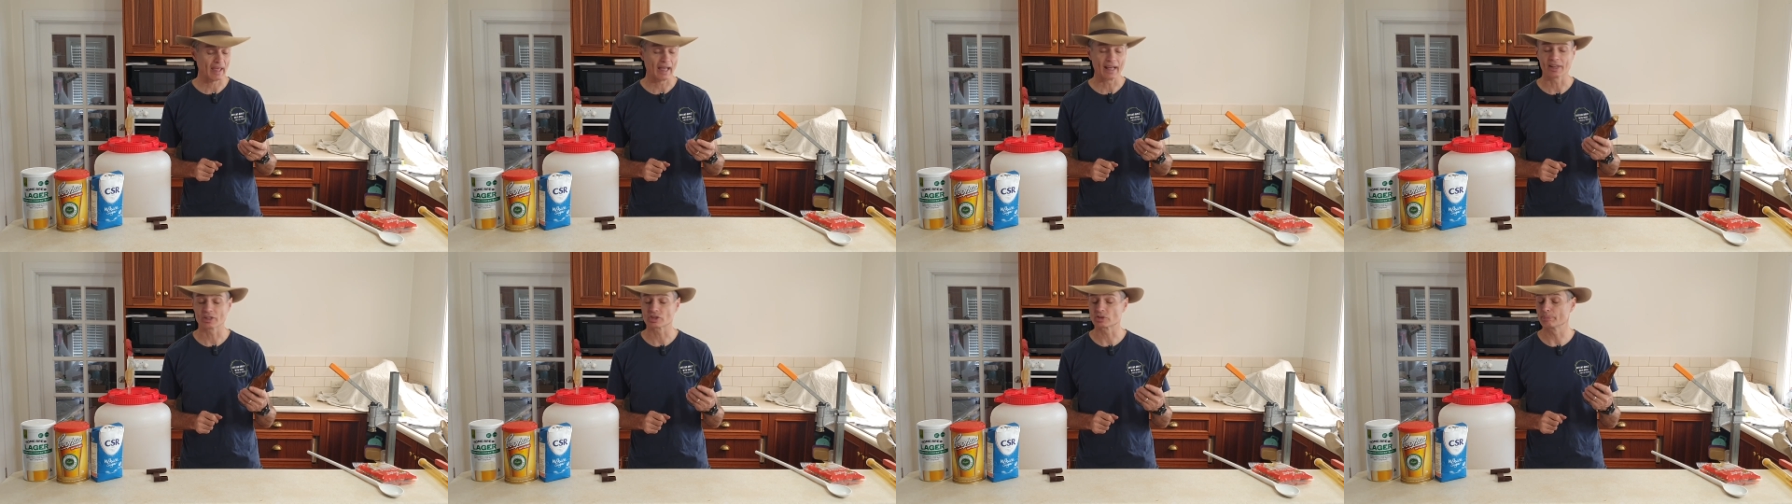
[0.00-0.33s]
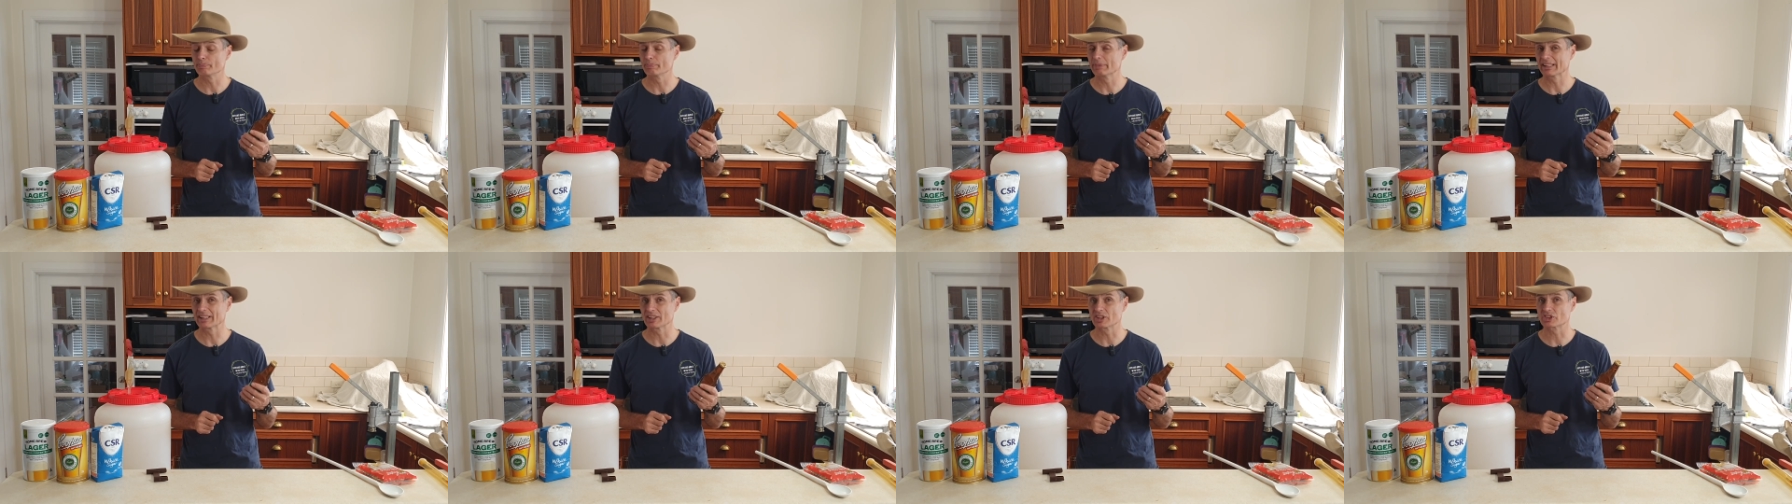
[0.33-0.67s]
And it's a
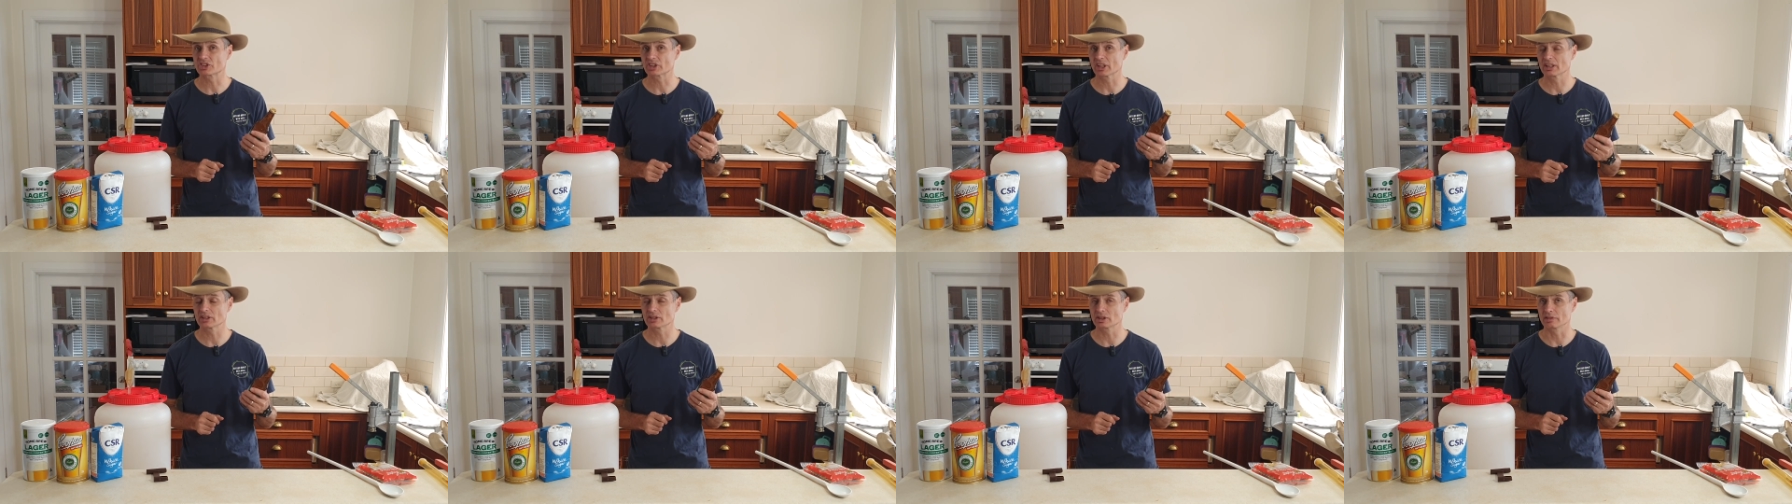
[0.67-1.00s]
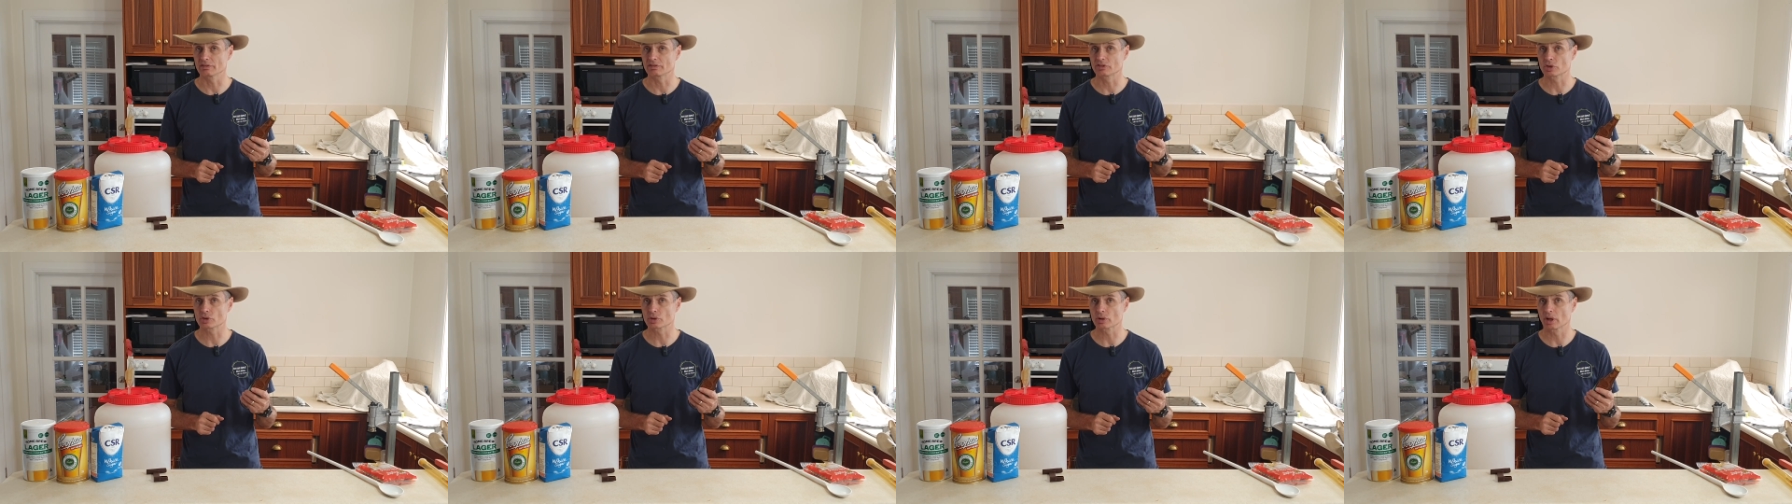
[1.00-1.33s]
big
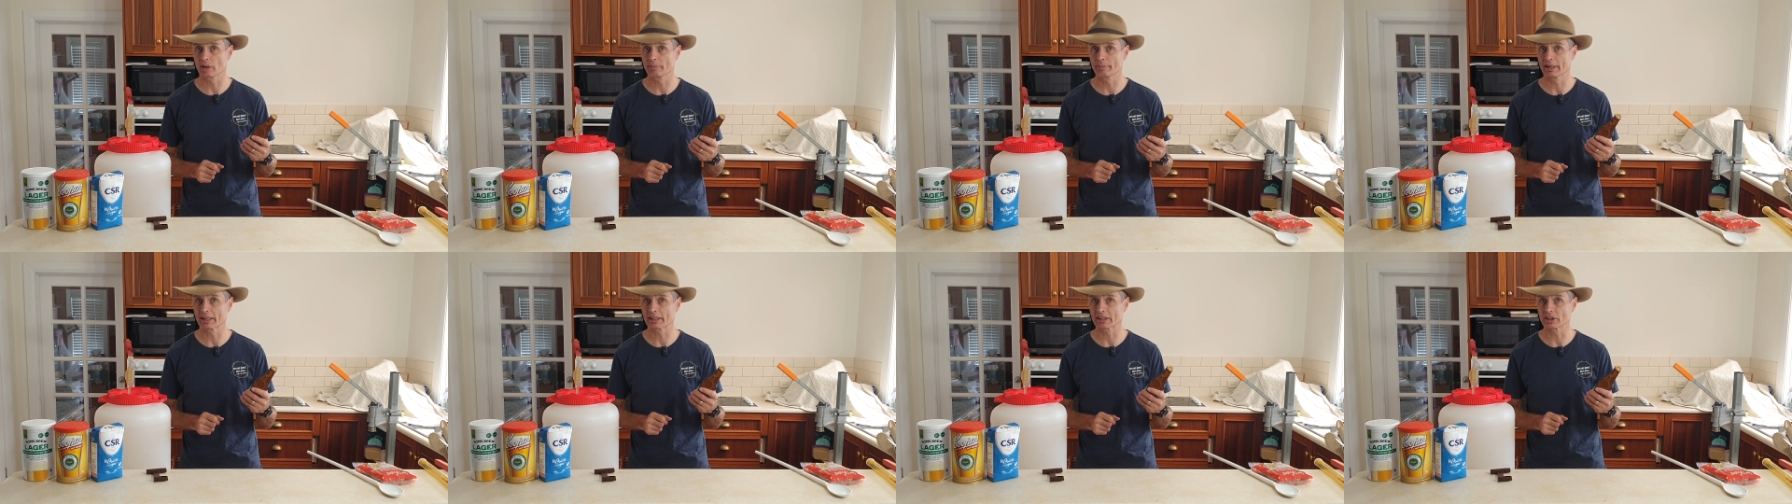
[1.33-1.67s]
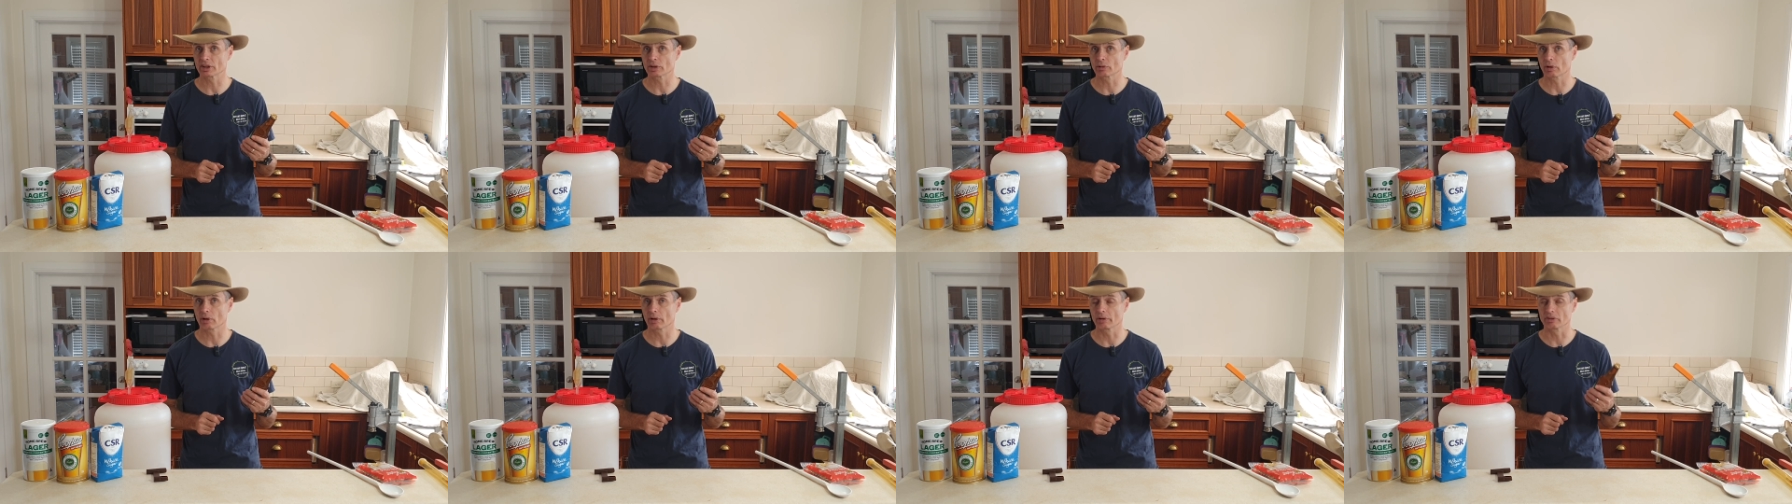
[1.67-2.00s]
incentive to try making your